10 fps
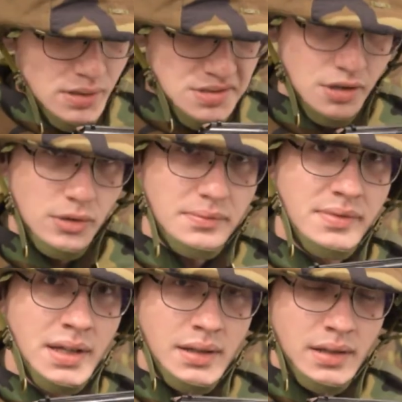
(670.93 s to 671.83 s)
So
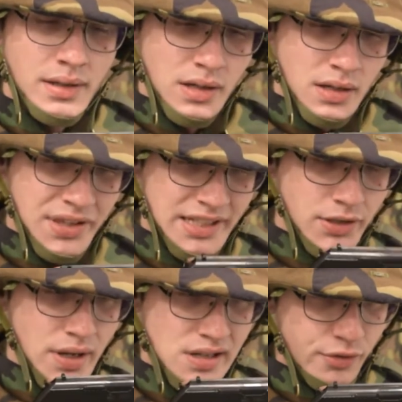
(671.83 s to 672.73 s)
thank you
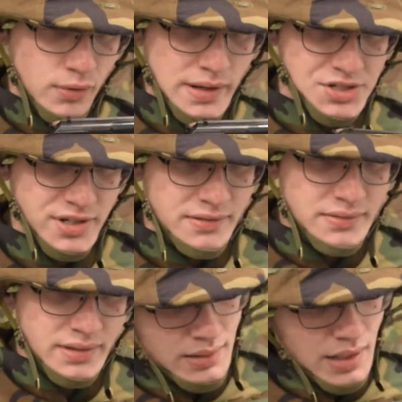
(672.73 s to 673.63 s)
guys for watching.
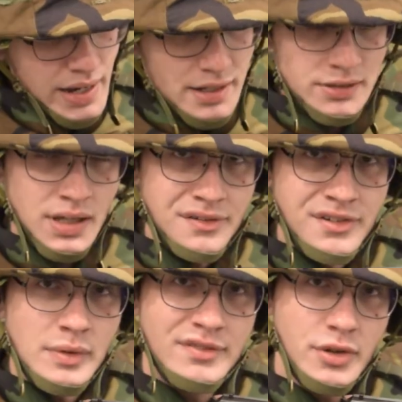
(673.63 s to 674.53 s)
I had a lot of
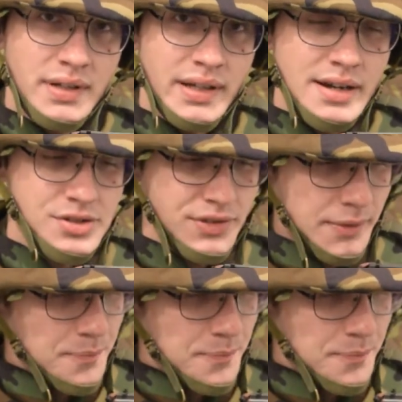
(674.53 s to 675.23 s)
fun reviewing it, actually.